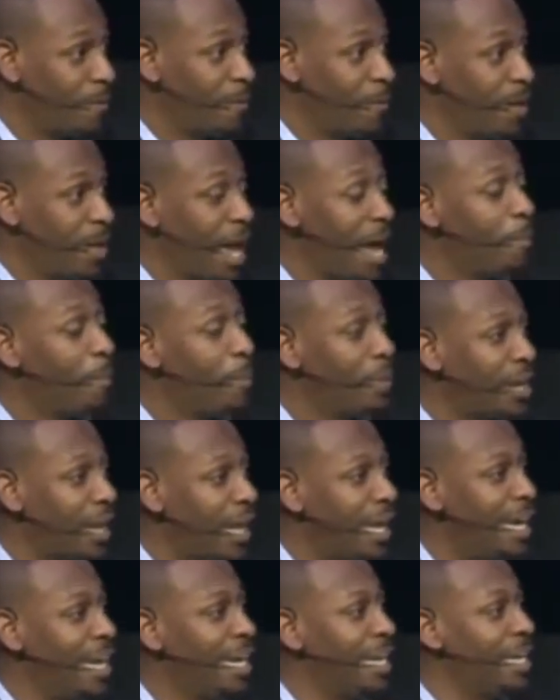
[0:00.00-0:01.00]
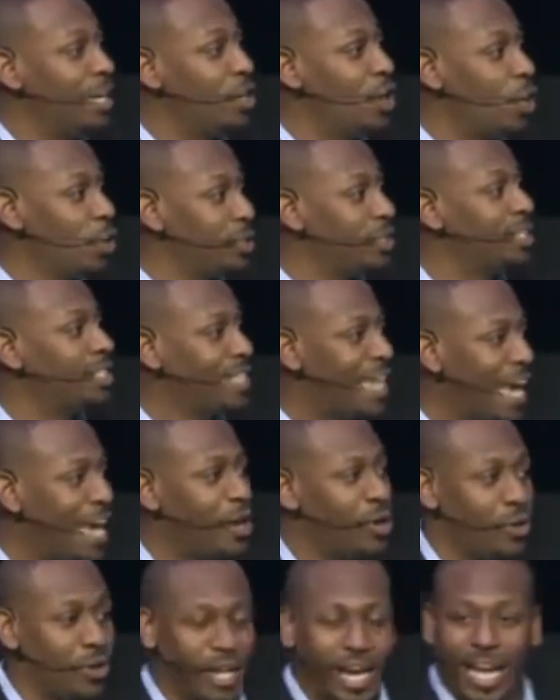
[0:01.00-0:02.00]
I played on
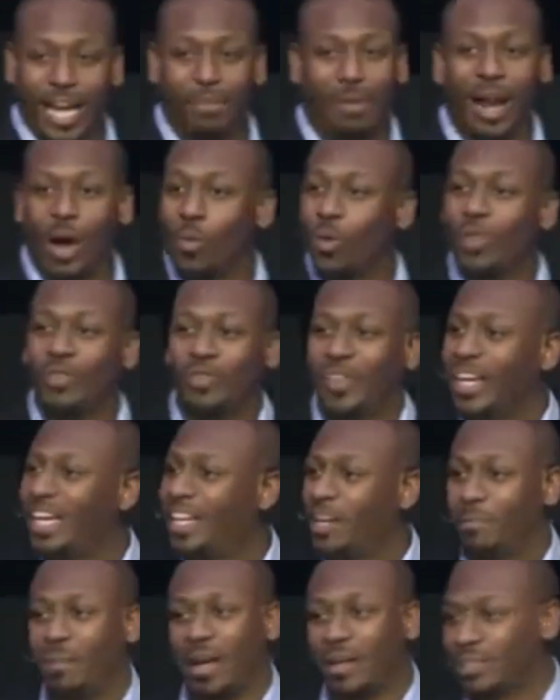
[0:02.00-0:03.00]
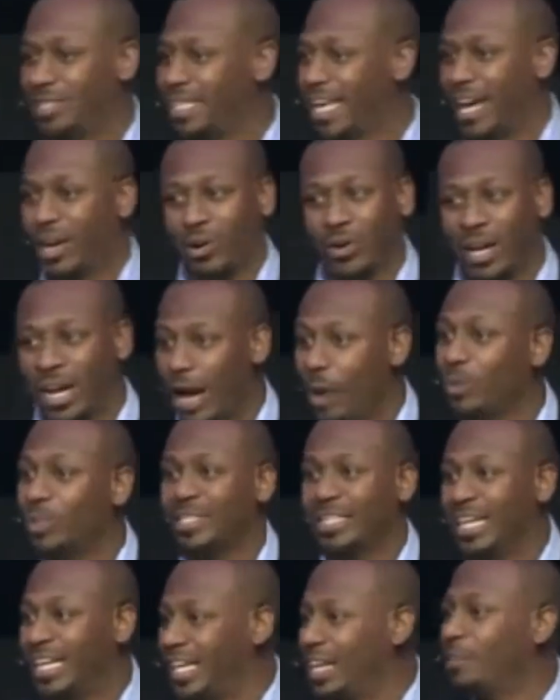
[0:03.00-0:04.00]
Saturday, but I wasn't thinking about Saturday, I was
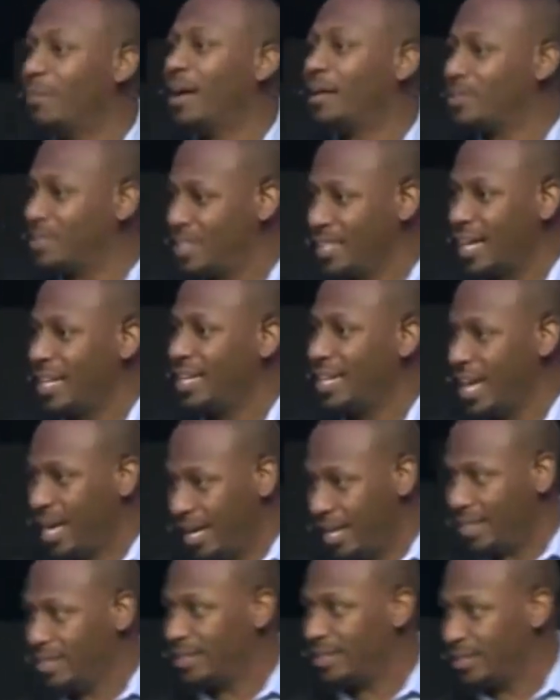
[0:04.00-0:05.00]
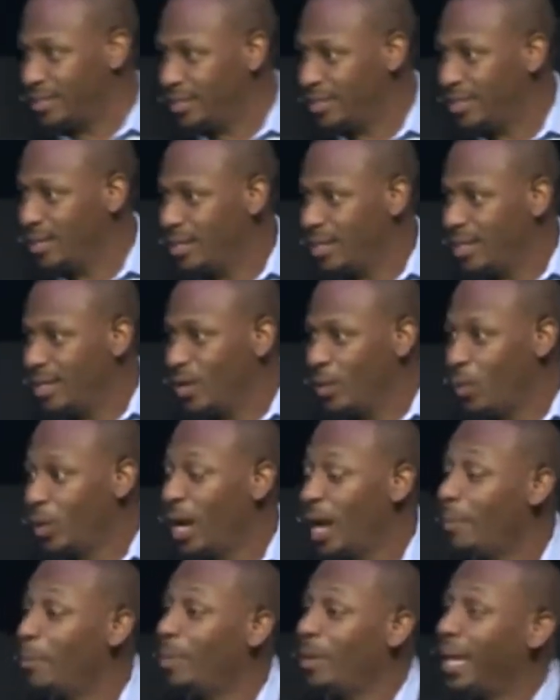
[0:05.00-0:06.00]
thinking about Sunday. When
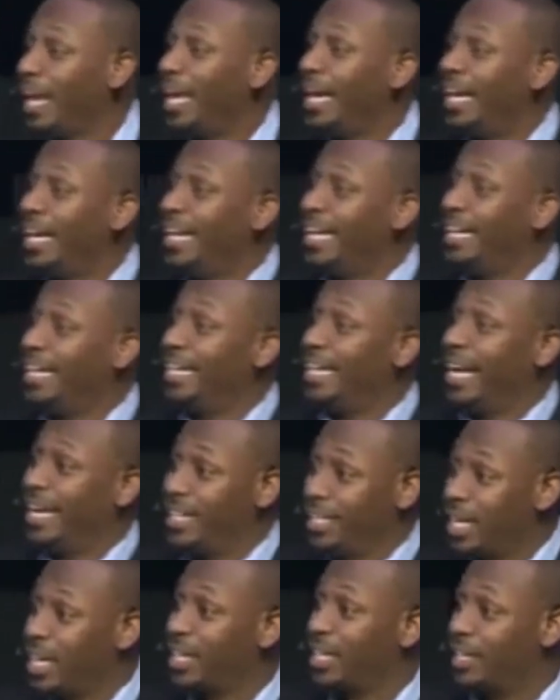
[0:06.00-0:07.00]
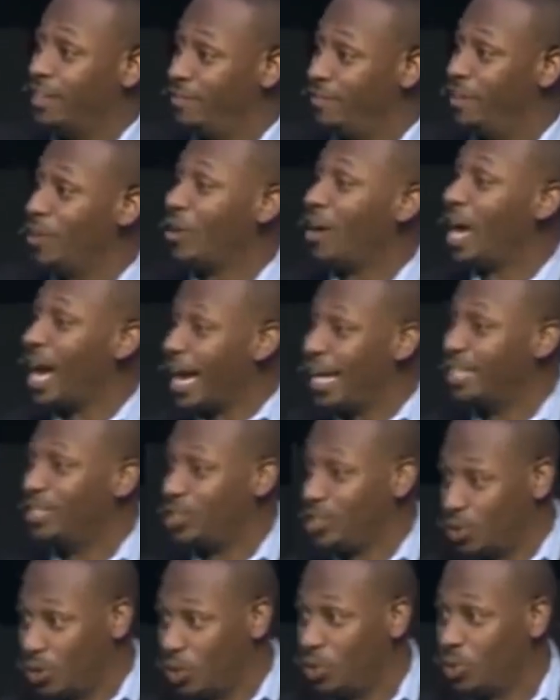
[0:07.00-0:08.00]
I played at Duncanville High
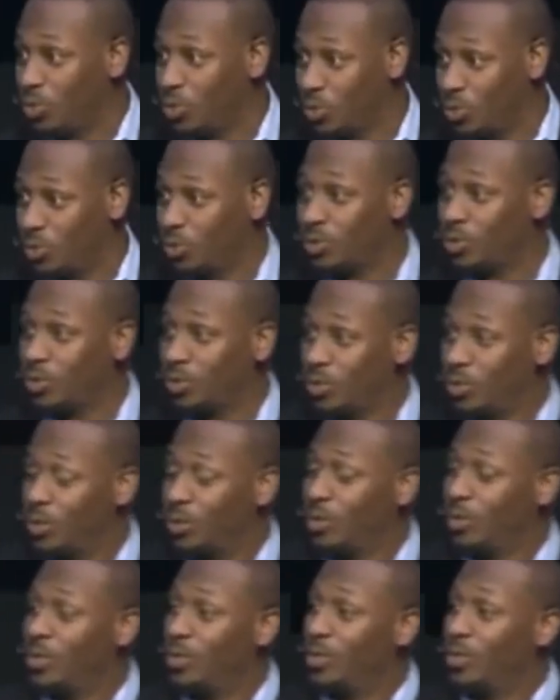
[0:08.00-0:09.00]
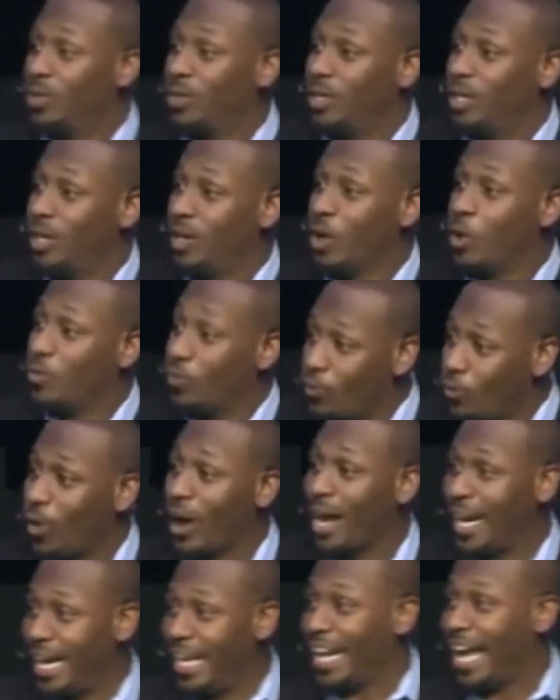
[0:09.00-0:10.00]
School on
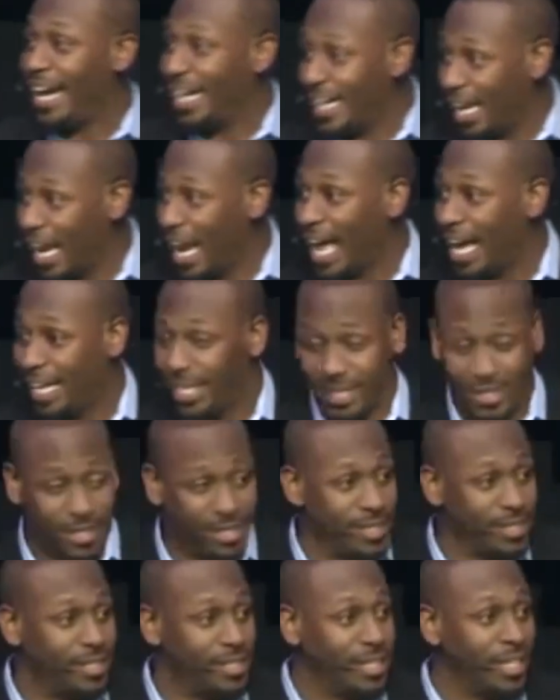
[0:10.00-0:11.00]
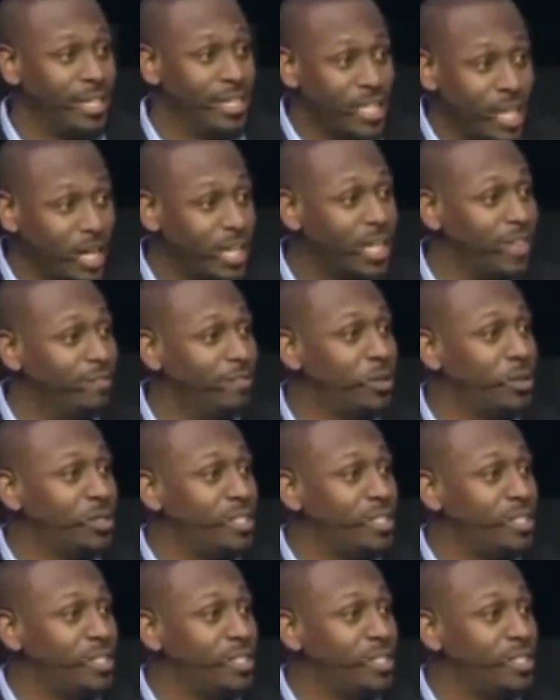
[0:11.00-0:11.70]
Friday Night Lights in Duncanville,